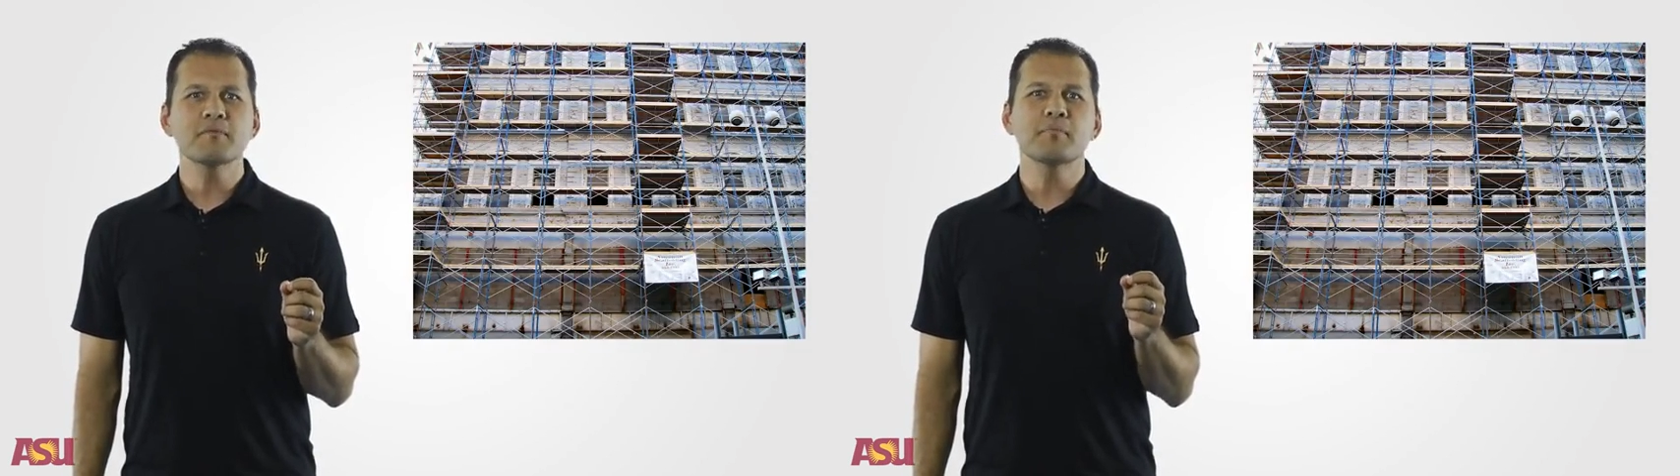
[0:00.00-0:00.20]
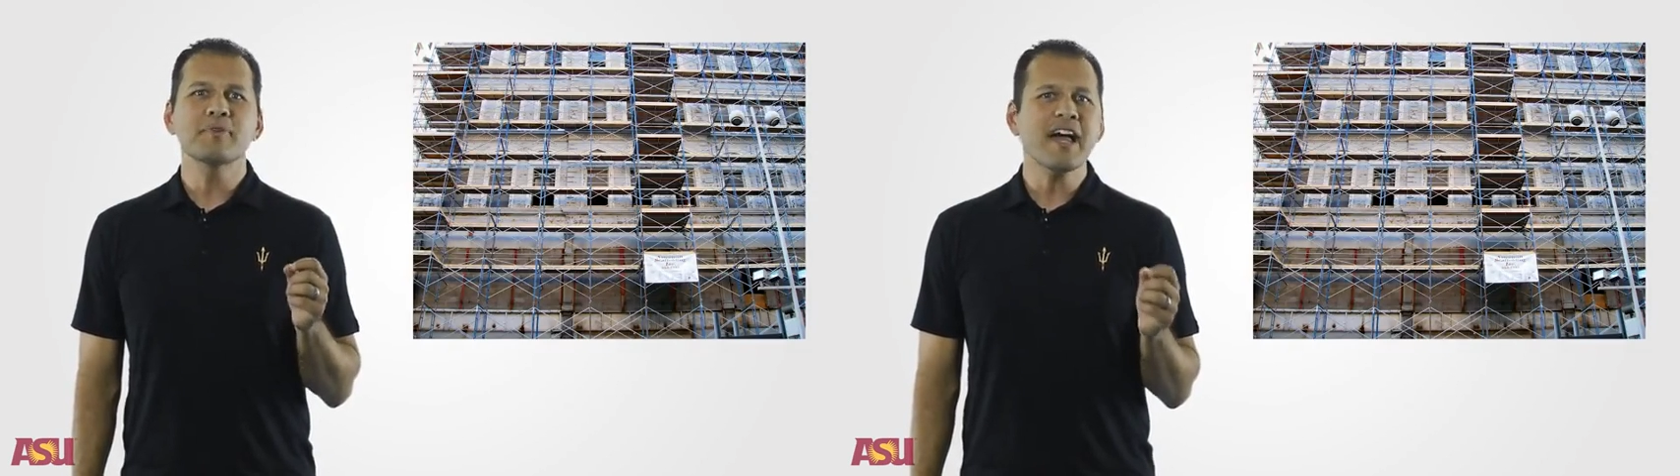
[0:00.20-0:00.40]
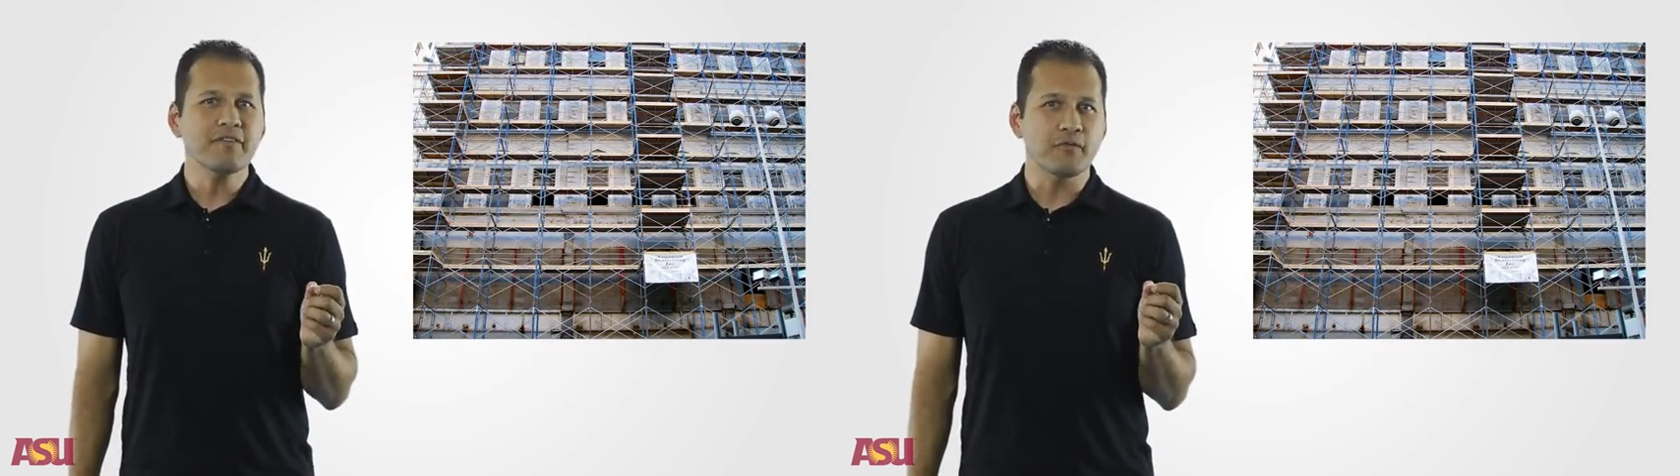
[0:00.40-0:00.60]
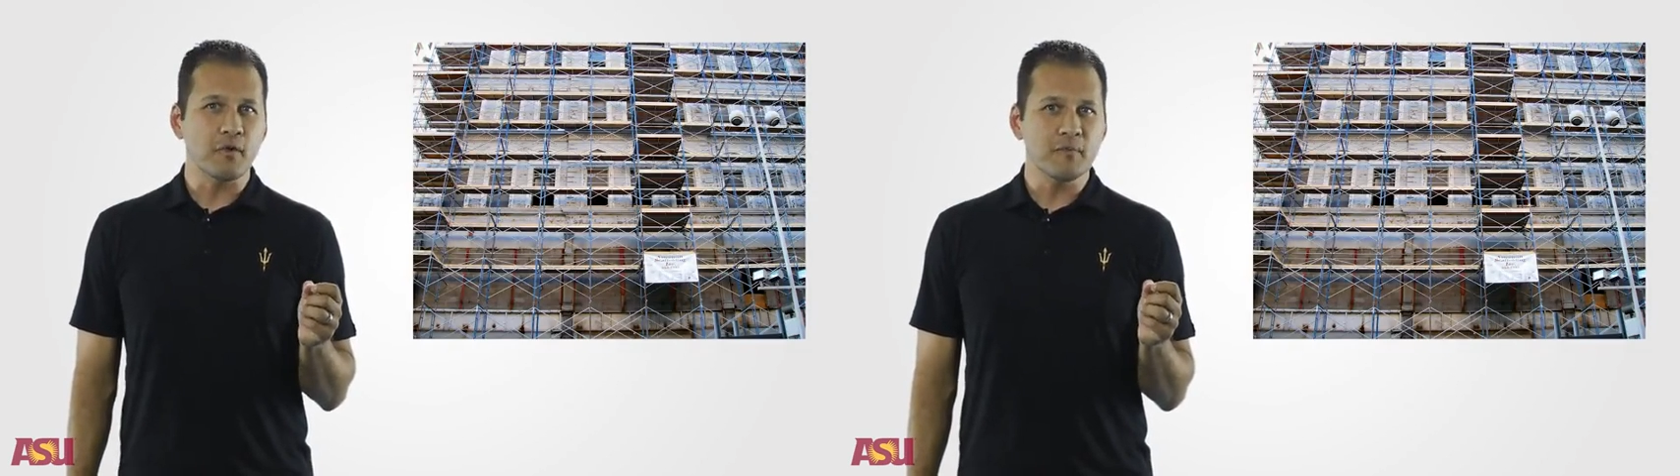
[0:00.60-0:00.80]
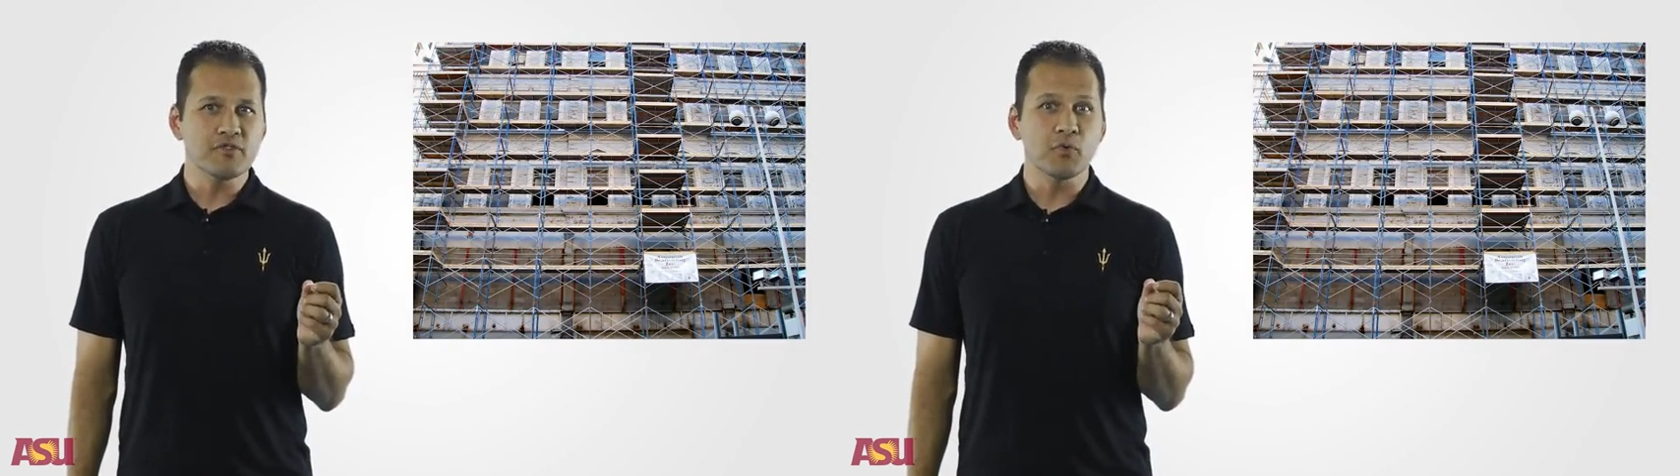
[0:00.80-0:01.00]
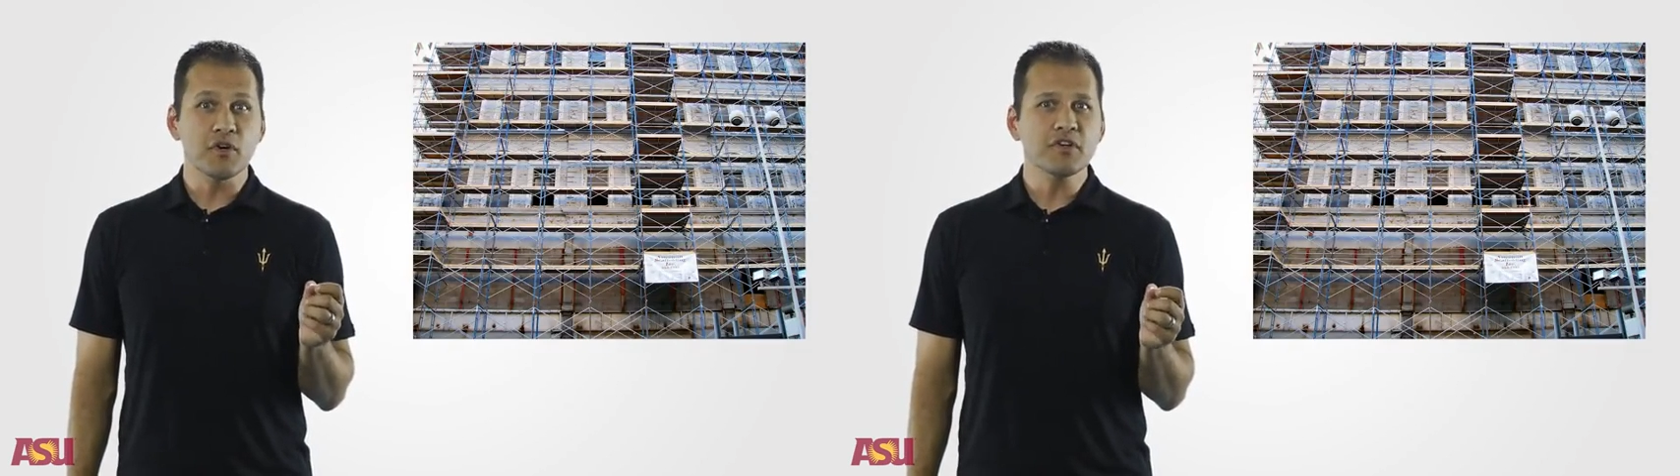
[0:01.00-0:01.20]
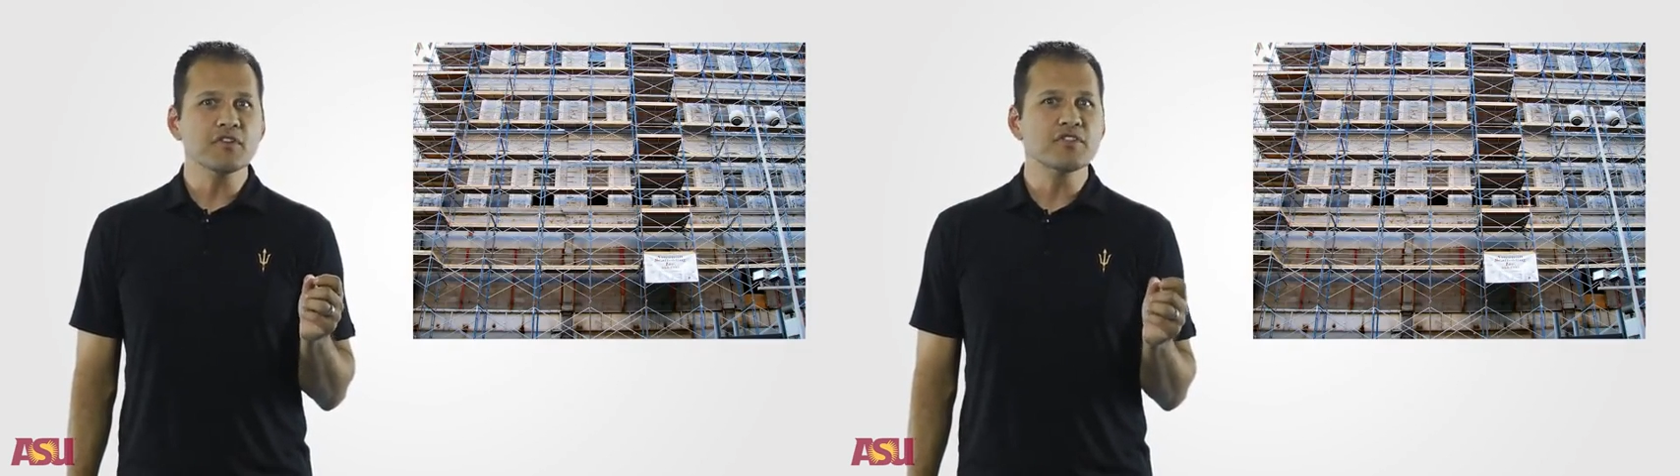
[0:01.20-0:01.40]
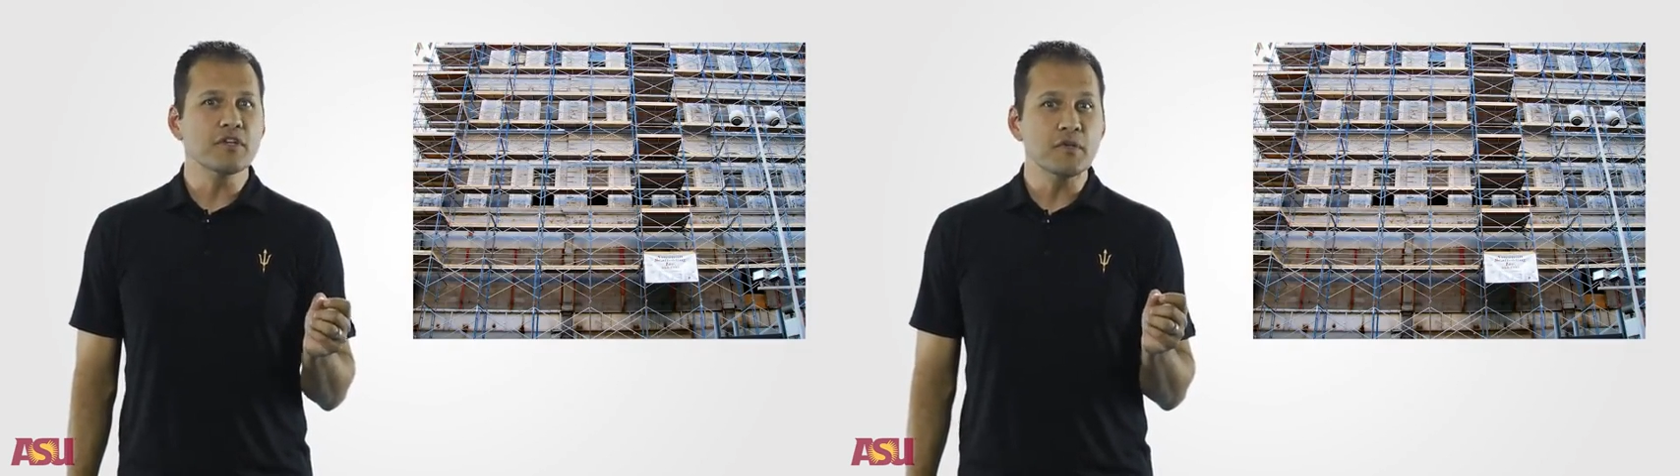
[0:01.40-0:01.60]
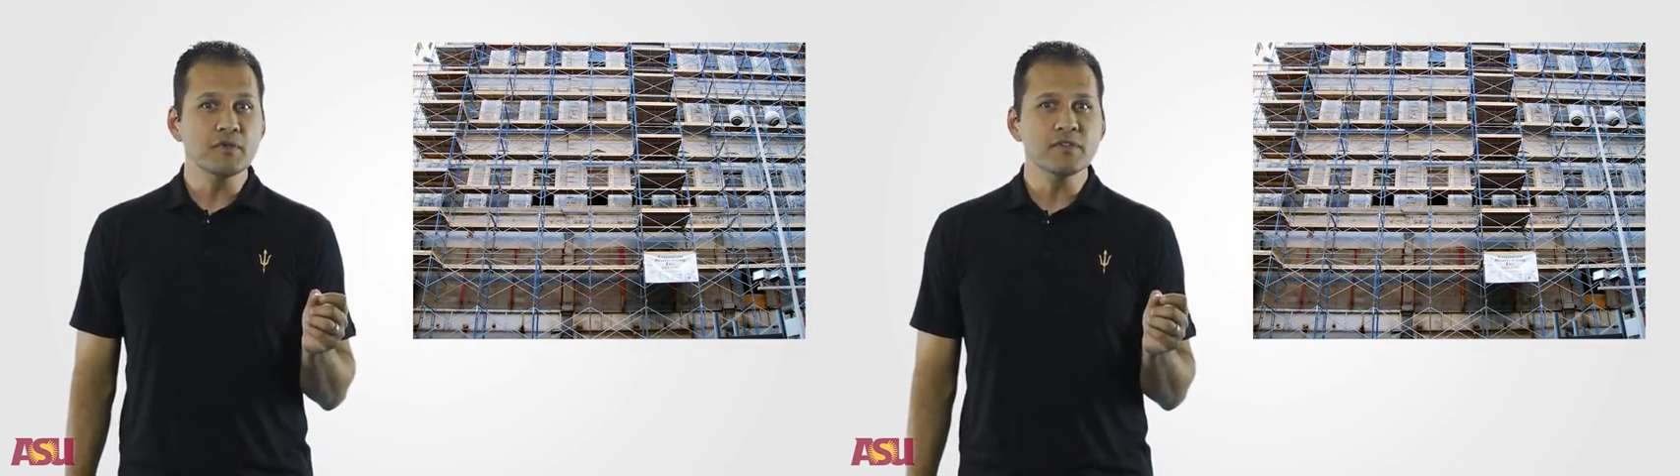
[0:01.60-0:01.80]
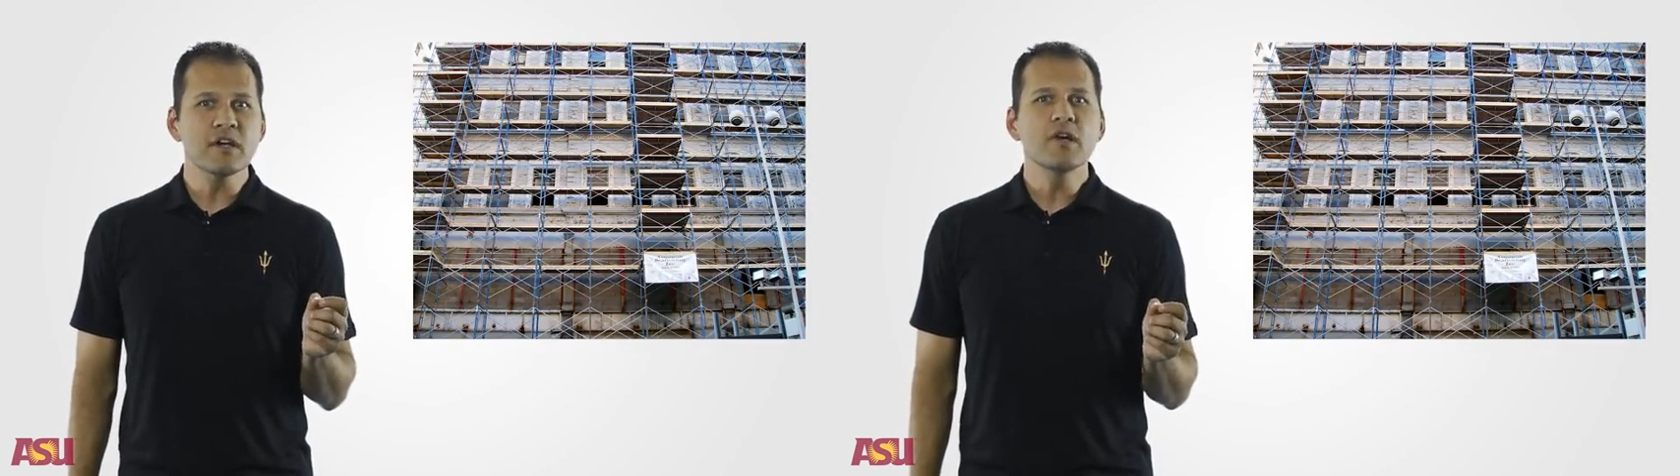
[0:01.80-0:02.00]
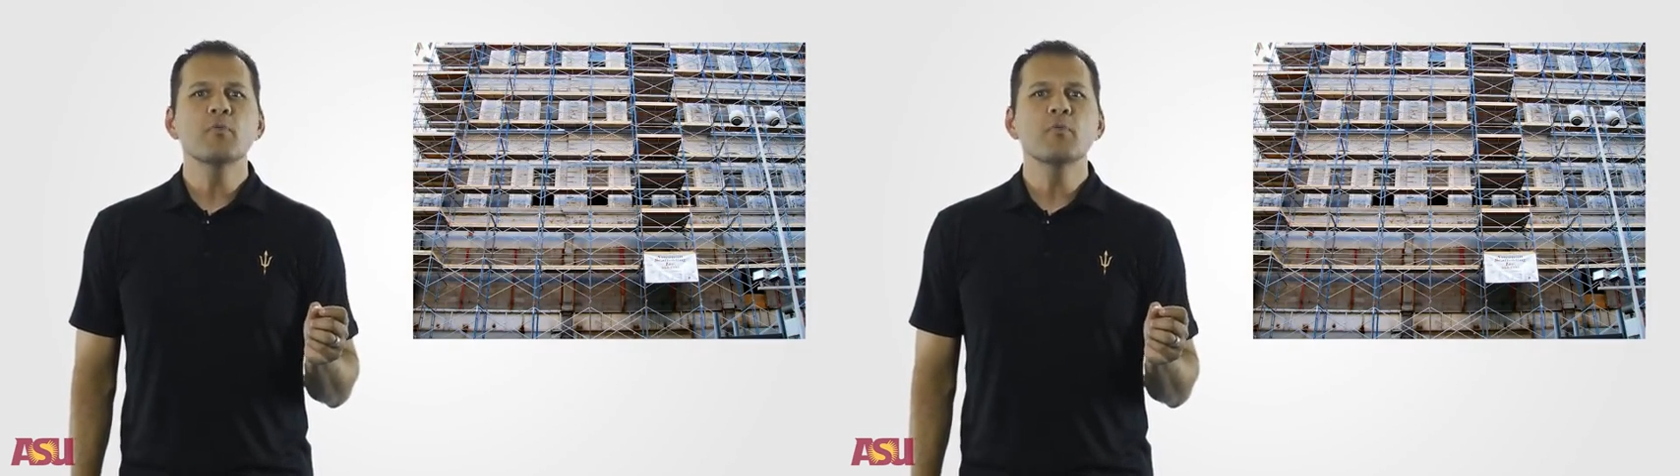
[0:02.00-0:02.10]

the platforms workers use